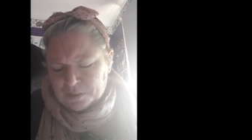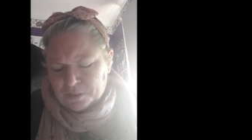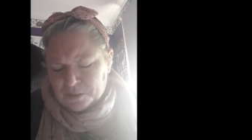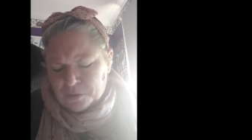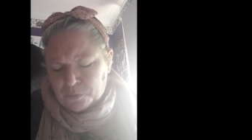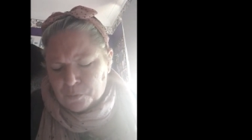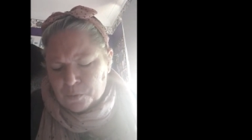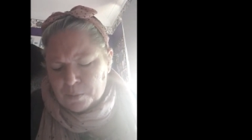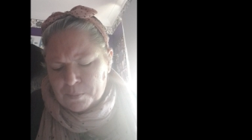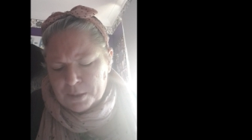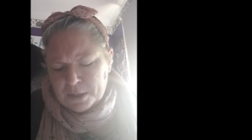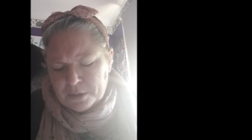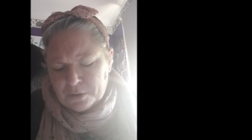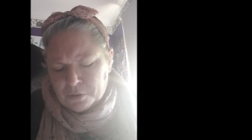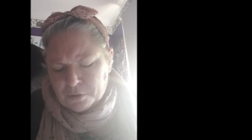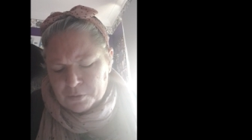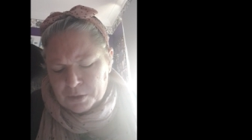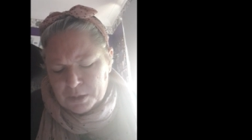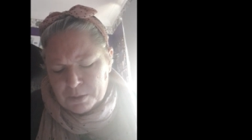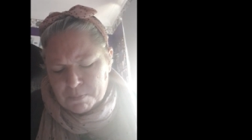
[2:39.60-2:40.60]
The women
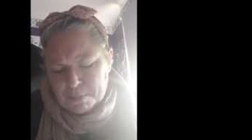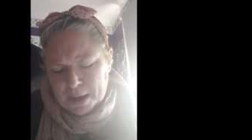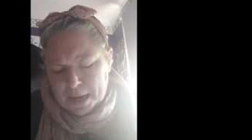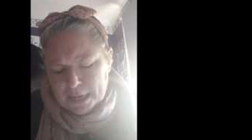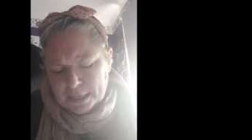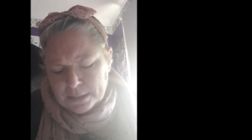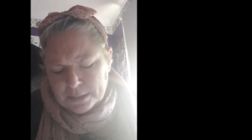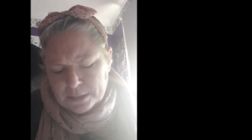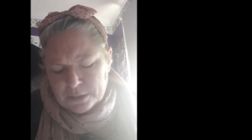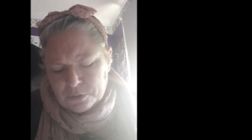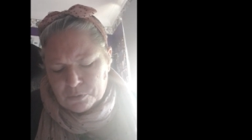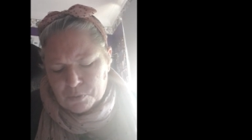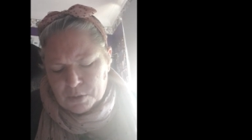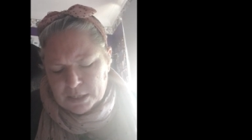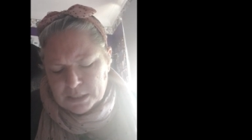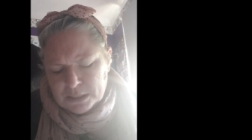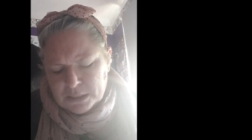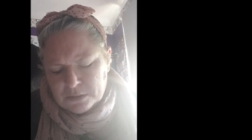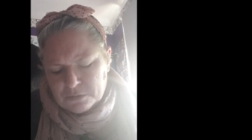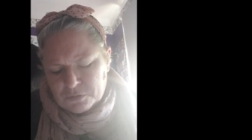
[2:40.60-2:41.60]
hurried back to the
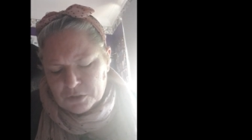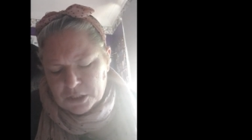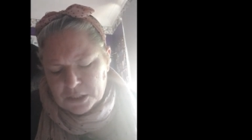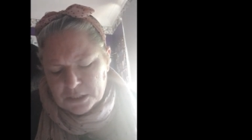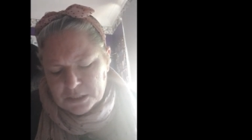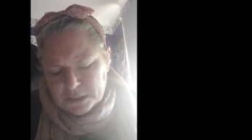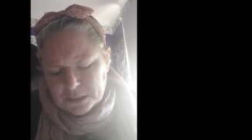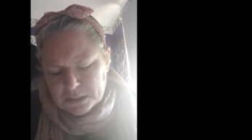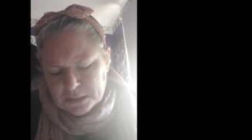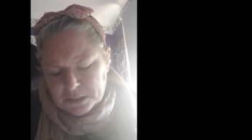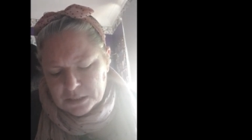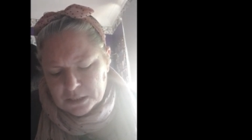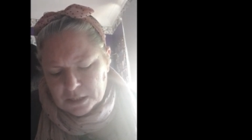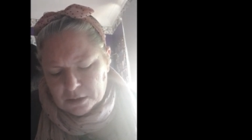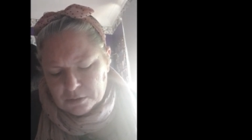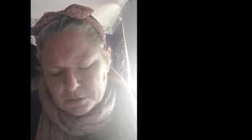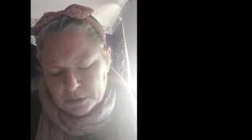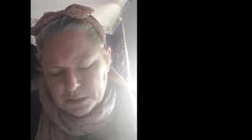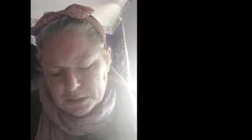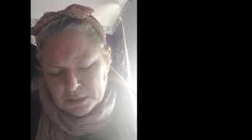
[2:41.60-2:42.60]
rest of Jesus'
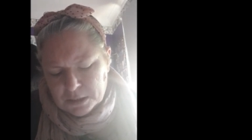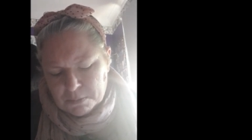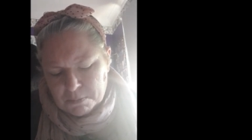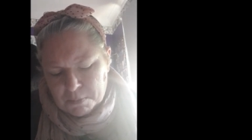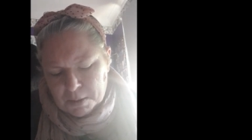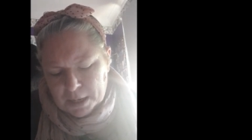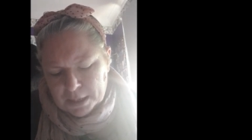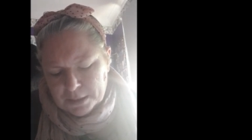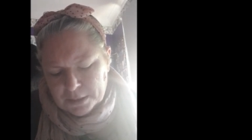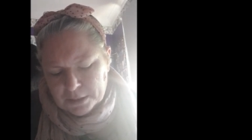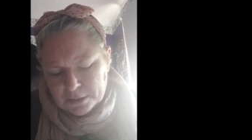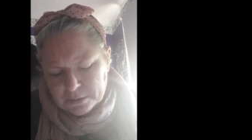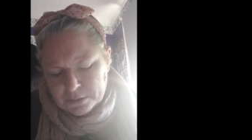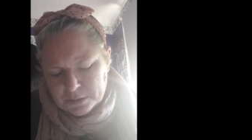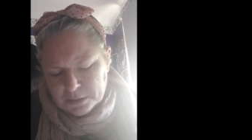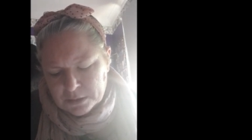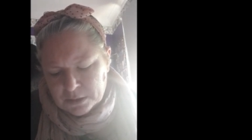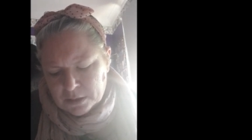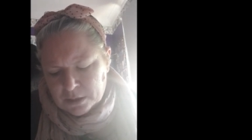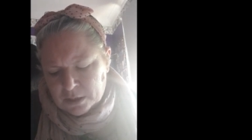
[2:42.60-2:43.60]
closest
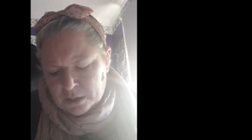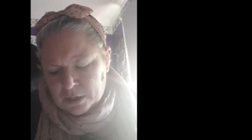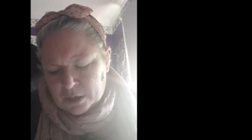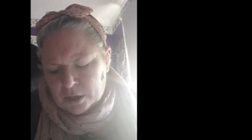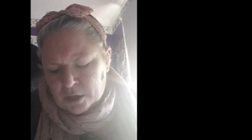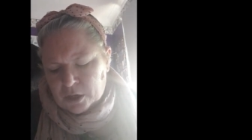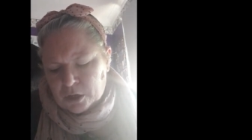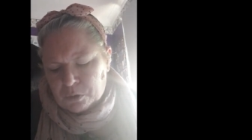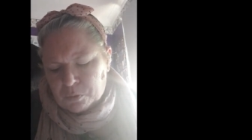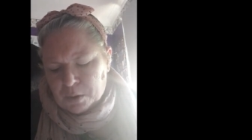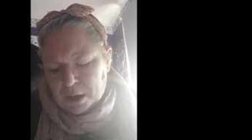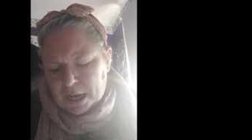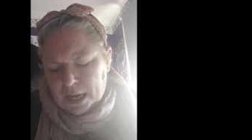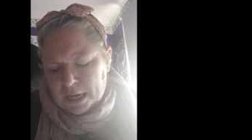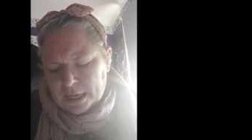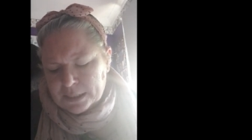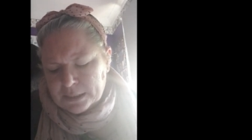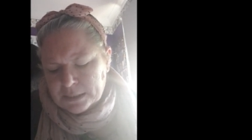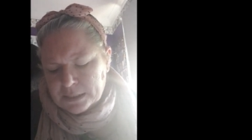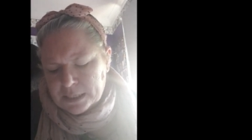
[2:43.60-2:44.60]
companions, who were
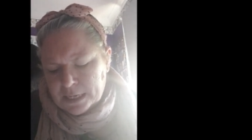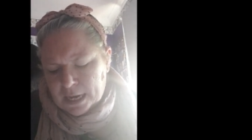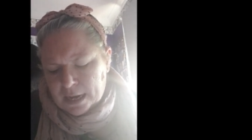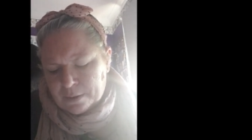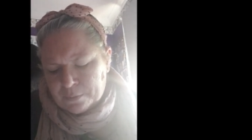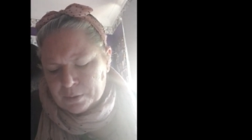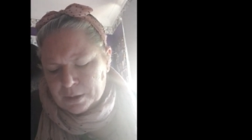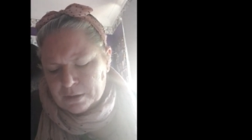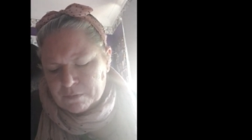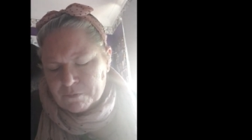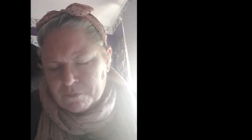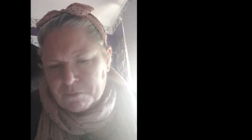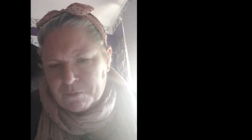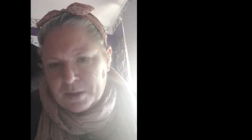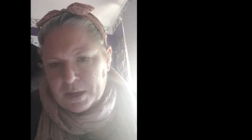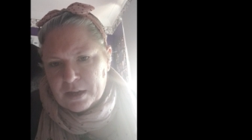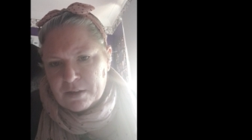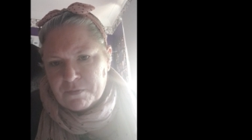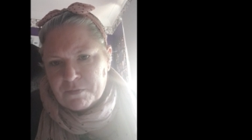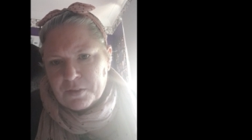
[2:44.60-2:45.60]
hiding out in
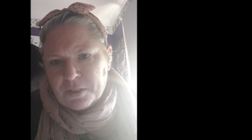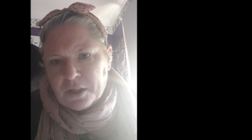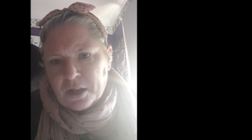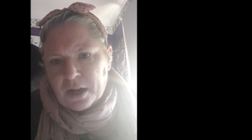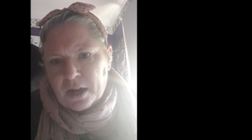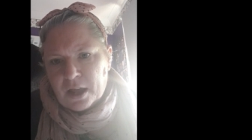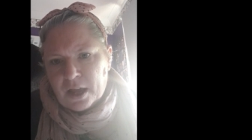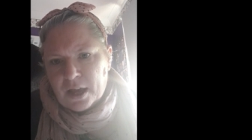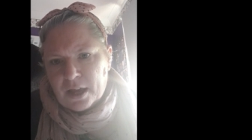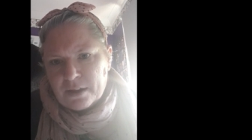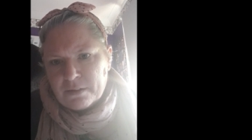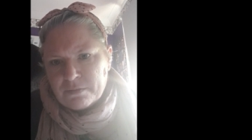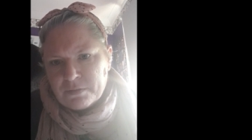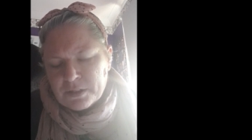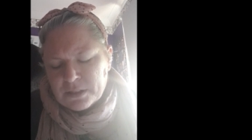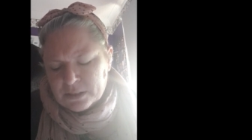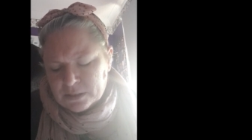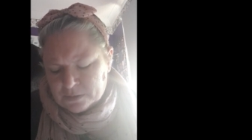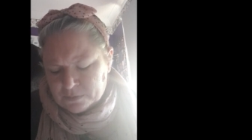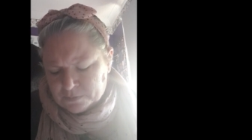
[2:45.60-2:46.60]
fear for their
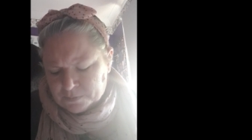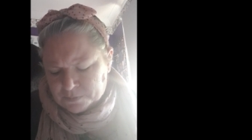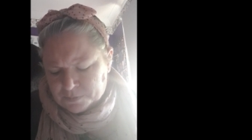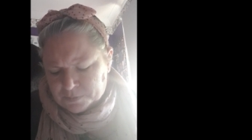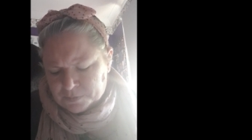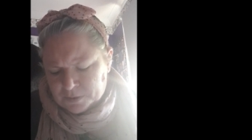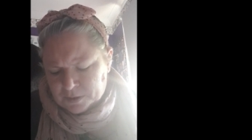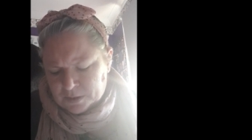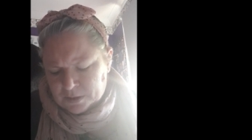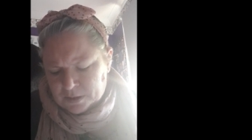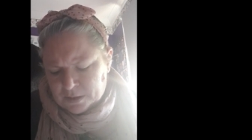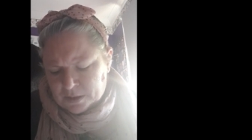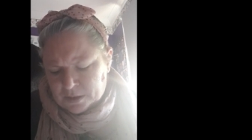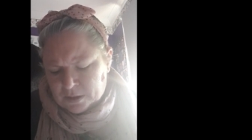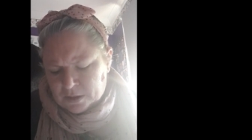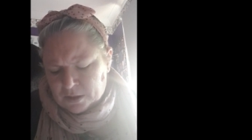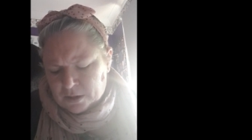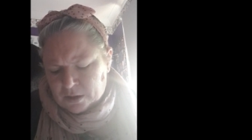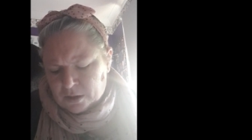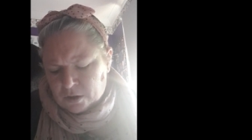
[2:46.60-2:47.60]
lives.
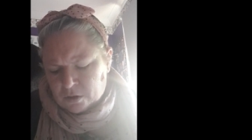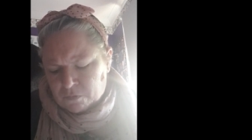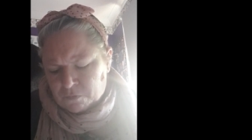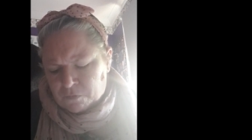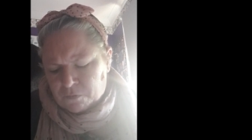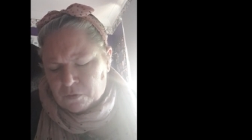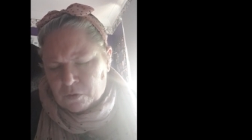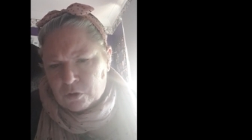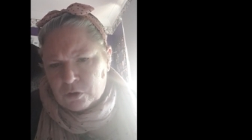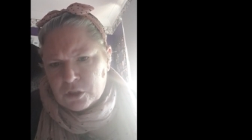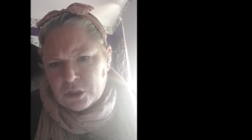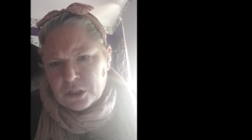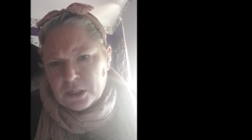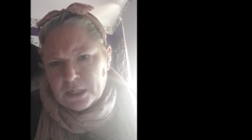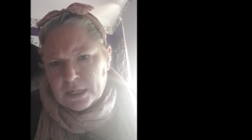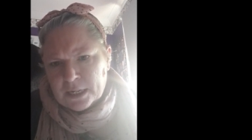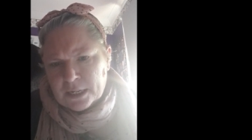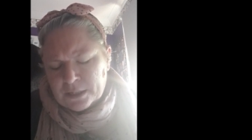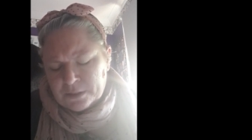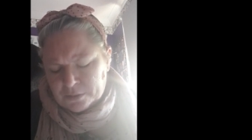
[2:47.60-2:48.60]

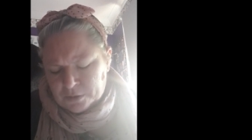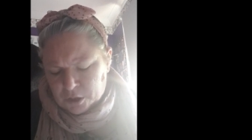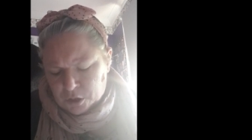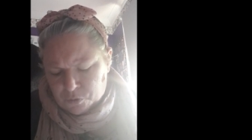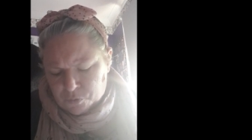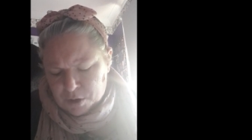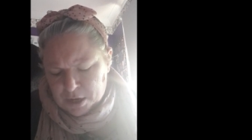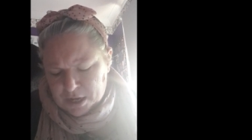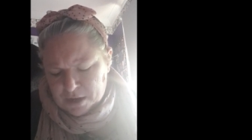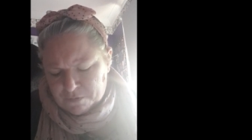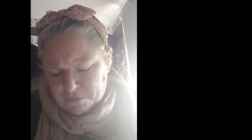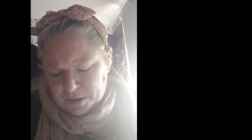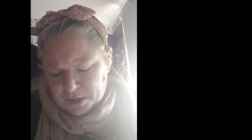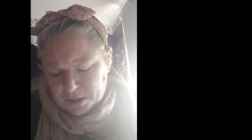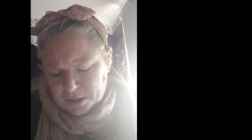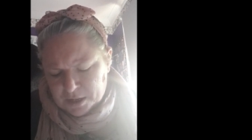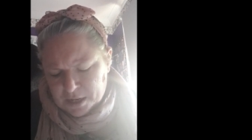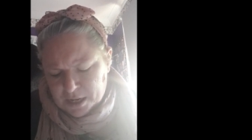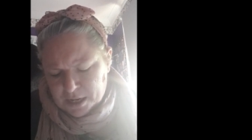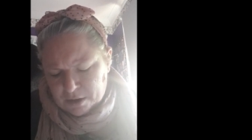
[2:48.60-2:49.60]
Unfortunately, the grieving
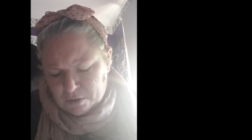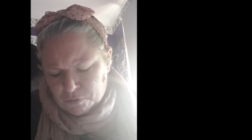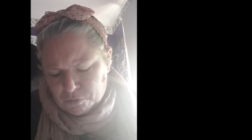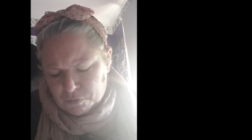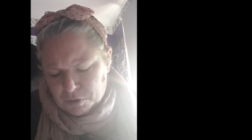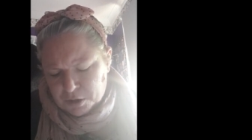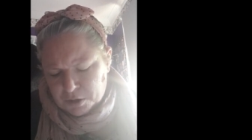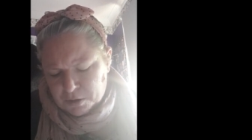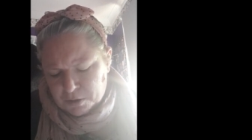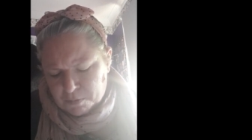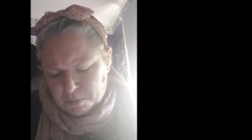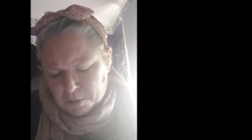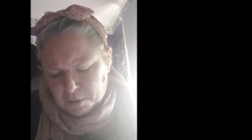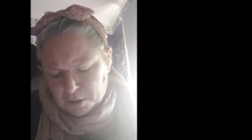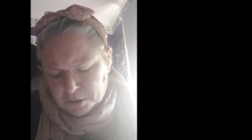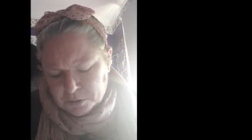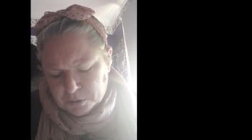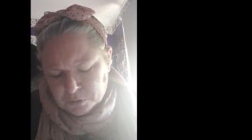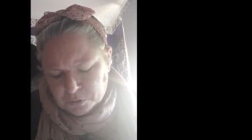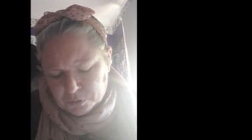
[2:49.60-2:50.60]
and guilt ridden
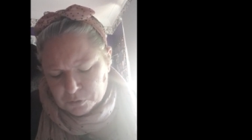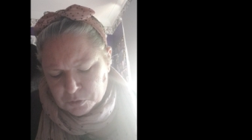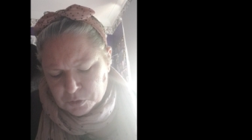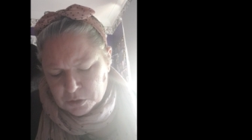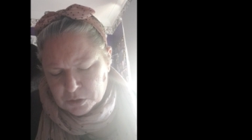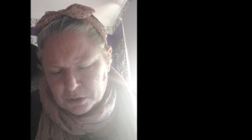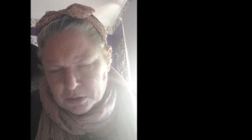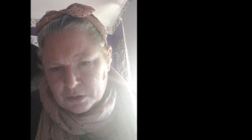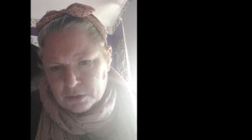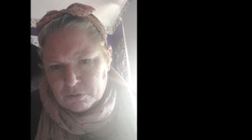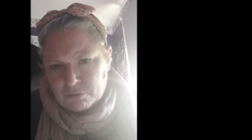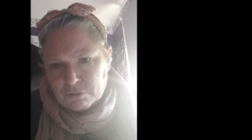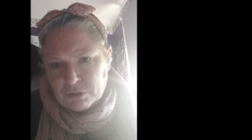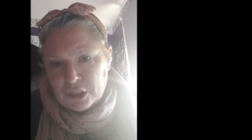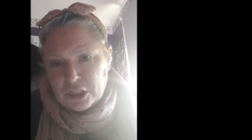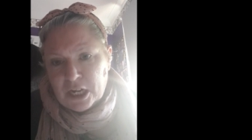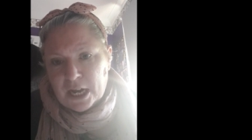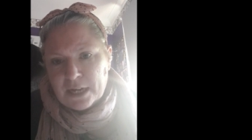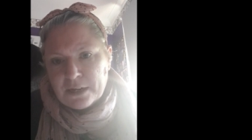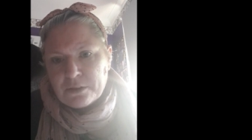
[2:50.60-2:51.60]
apostles
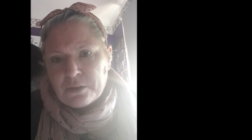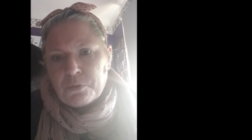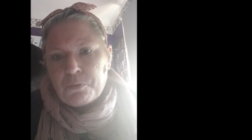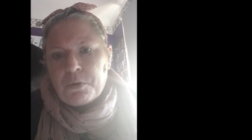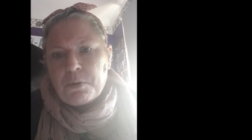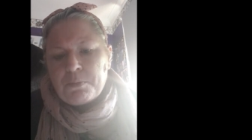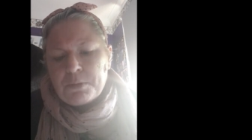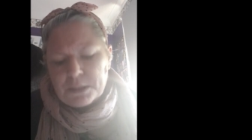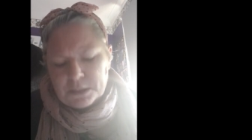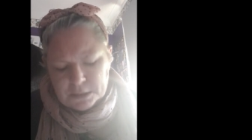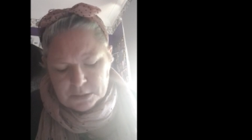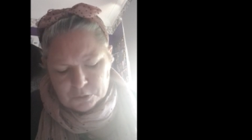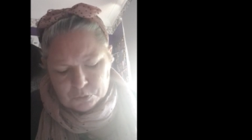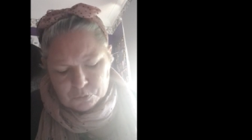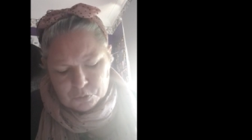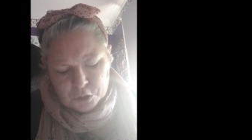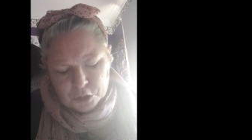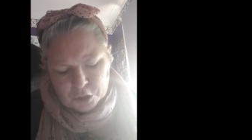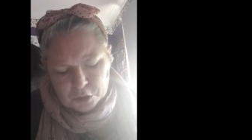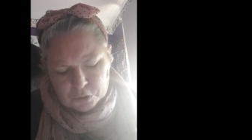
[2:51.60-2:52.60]
reject the women's
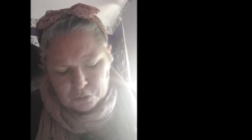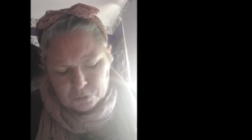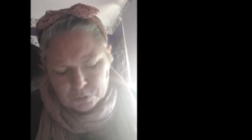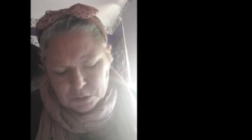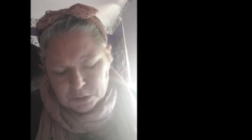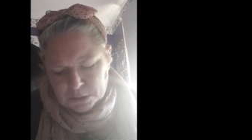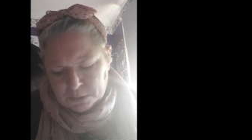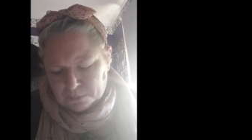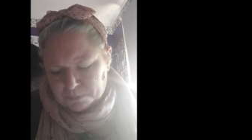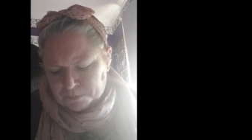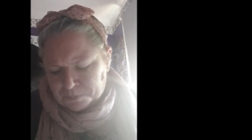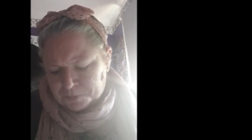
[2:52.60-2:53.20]
good news